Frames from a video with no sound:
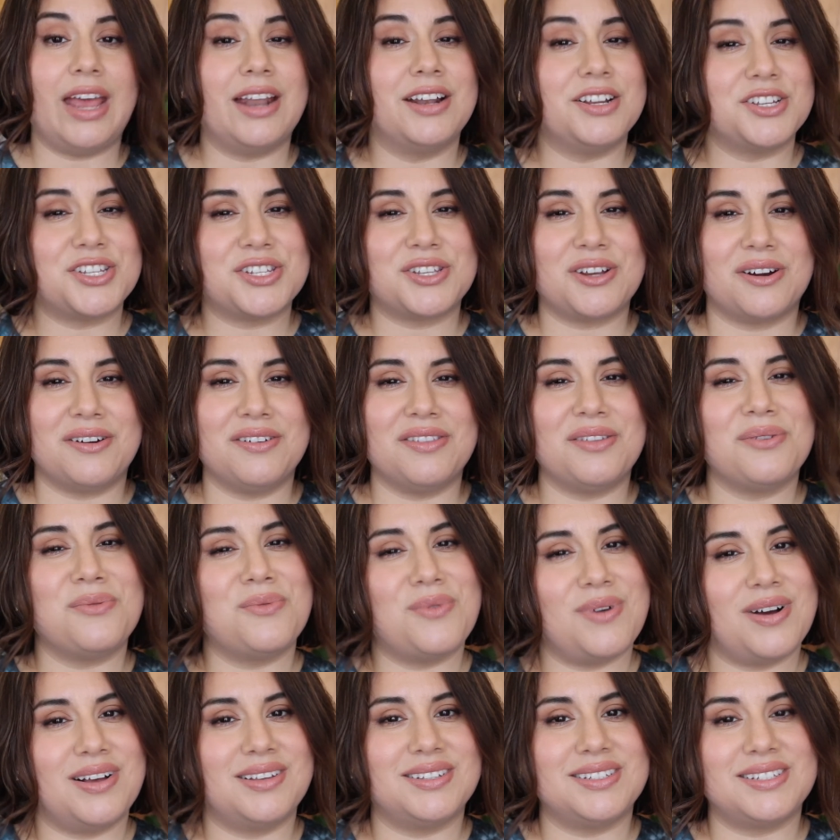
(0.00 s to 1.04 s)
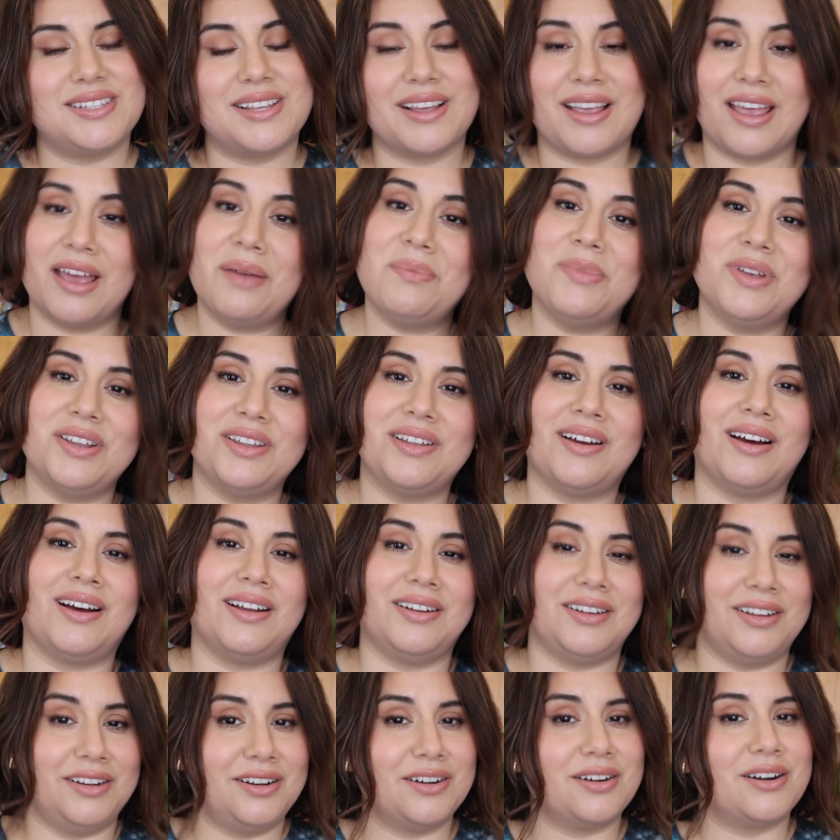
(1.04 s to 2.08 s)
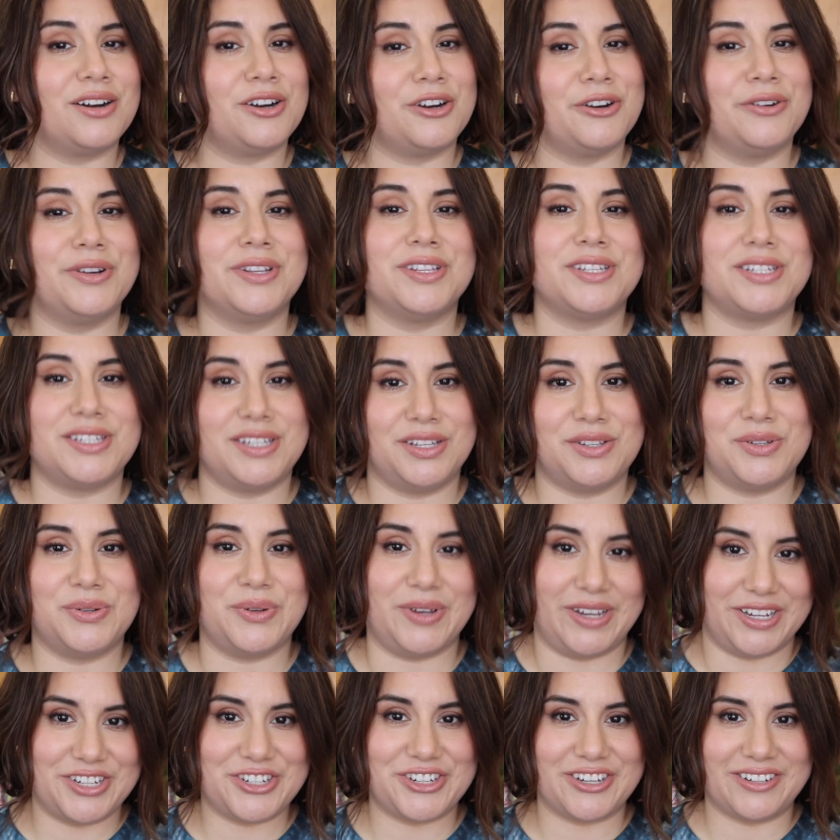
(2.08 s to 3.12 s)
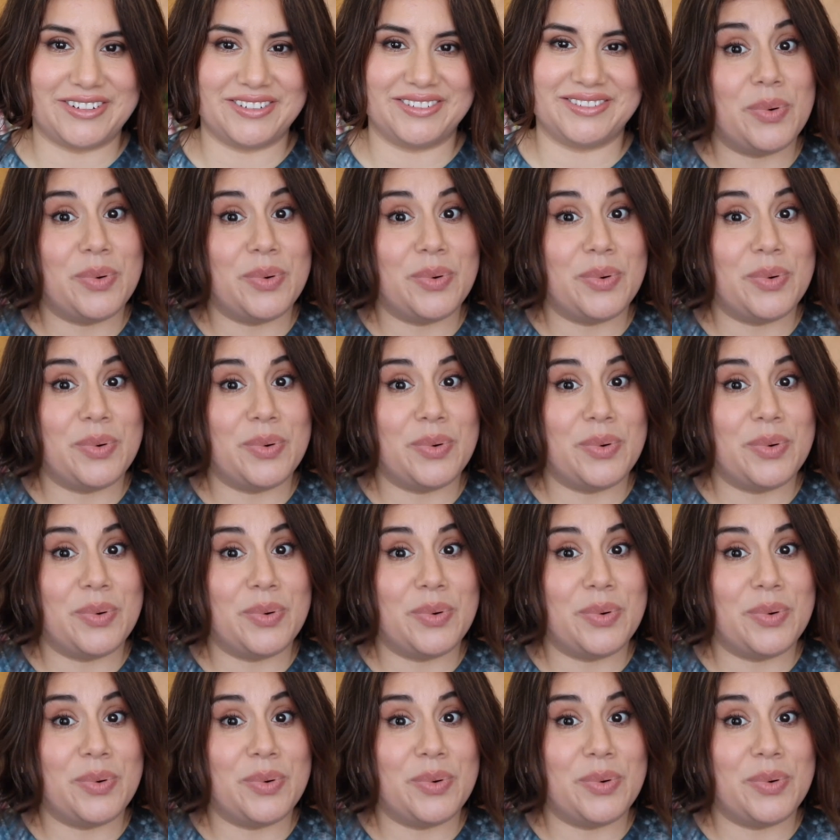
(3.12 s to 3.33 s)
And start the ones that can be done in a current situation.